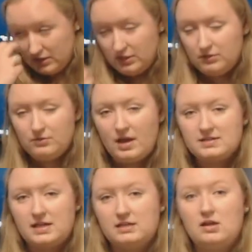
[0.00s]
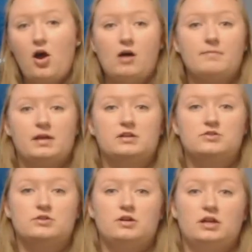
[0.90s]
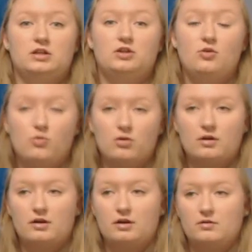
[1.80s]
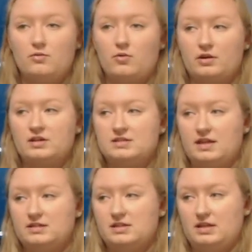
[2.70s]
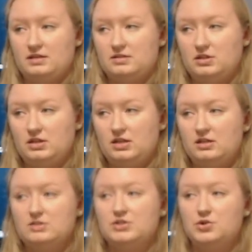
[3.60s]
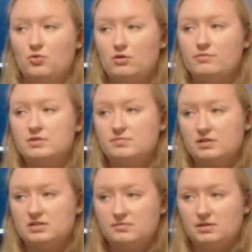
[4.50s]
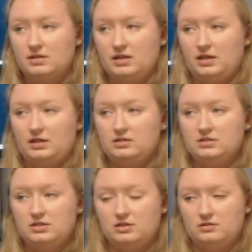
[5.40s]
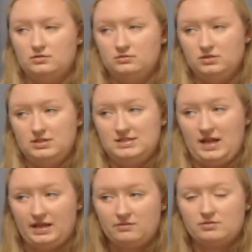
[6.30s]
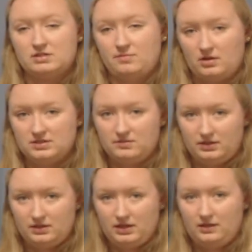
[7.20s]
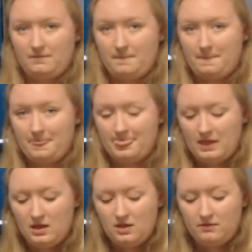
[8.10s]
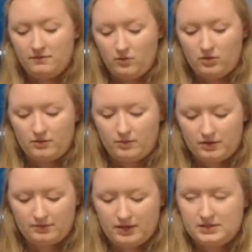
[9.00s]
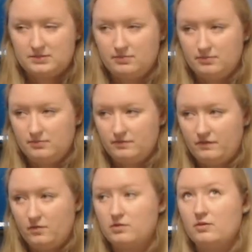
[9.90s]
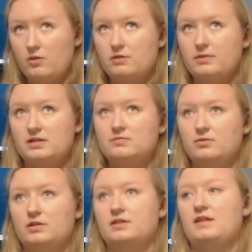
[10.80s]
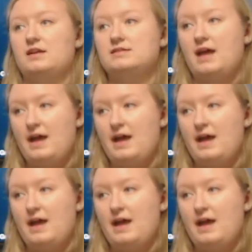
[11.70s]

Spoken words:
You, as a top manager in your organization, it is your responsibility to take responsibility for the workplace bullying that is